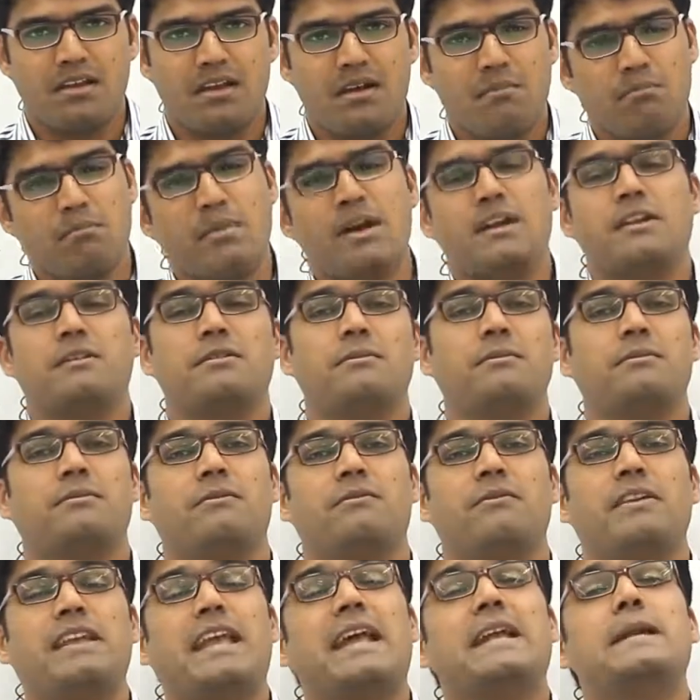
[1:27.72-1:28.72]
But
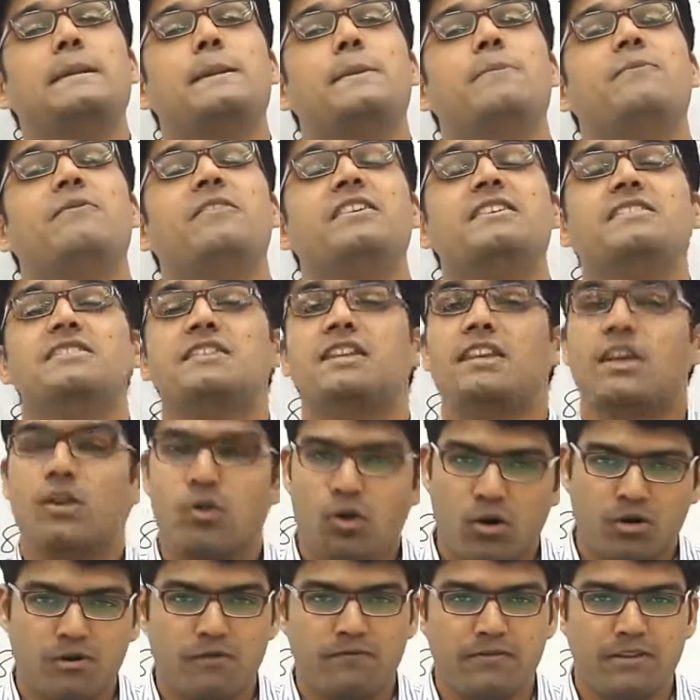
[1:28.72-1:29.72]
we end up wasting a
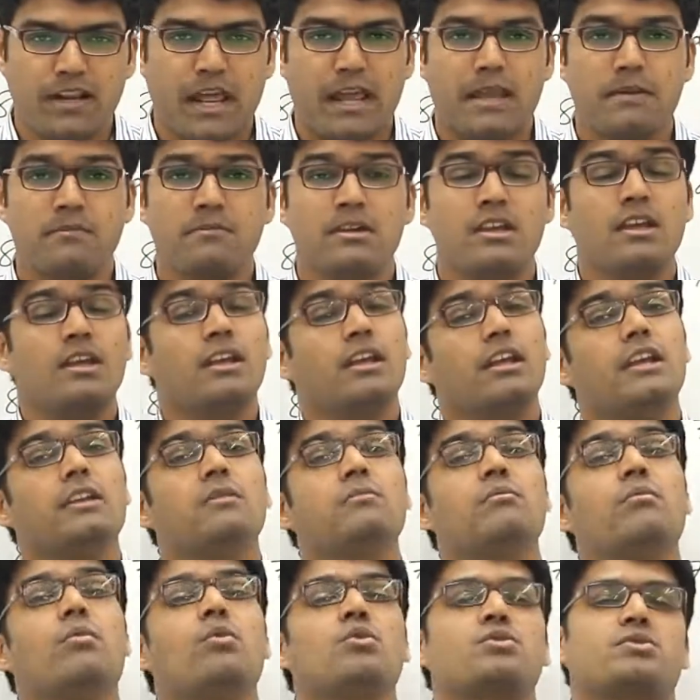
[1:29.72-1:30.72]
lot of time
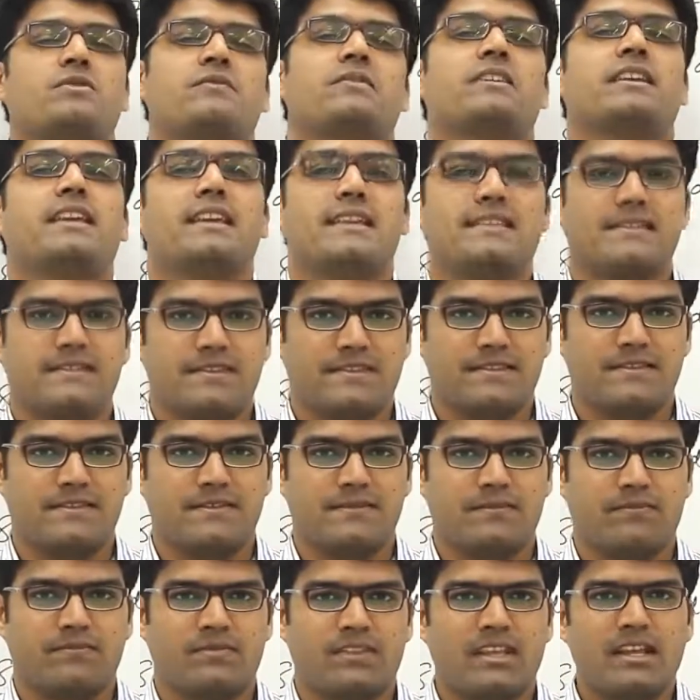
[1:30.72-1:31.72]
in most of the
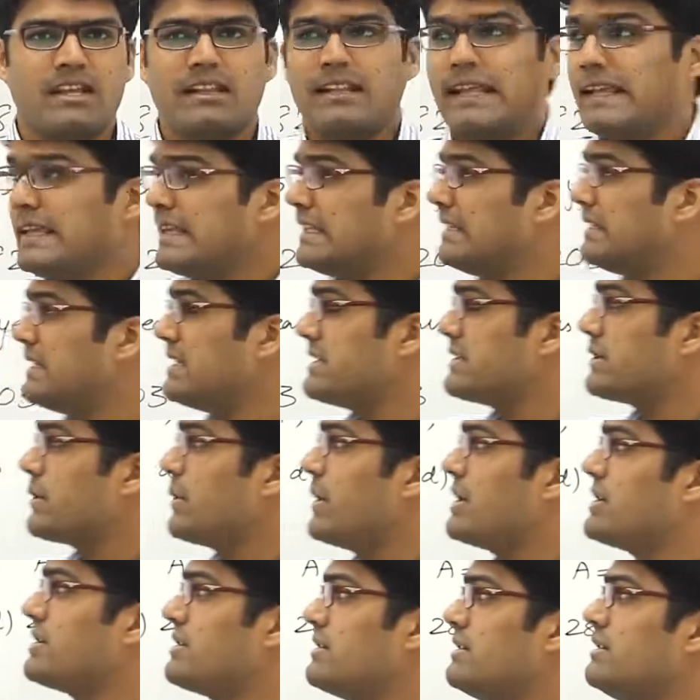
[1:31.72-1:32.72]
cases. Like in this
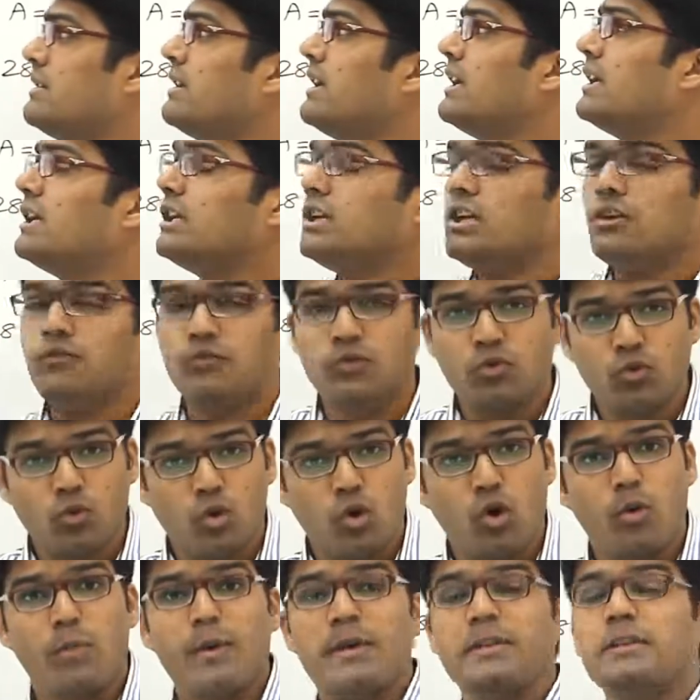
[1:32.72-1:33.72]
question, if you
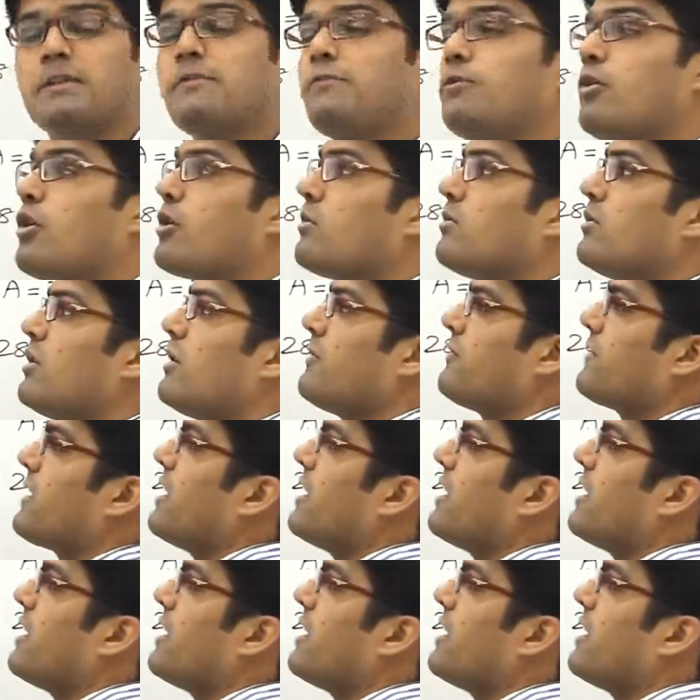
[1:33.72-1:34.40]
go by the formula of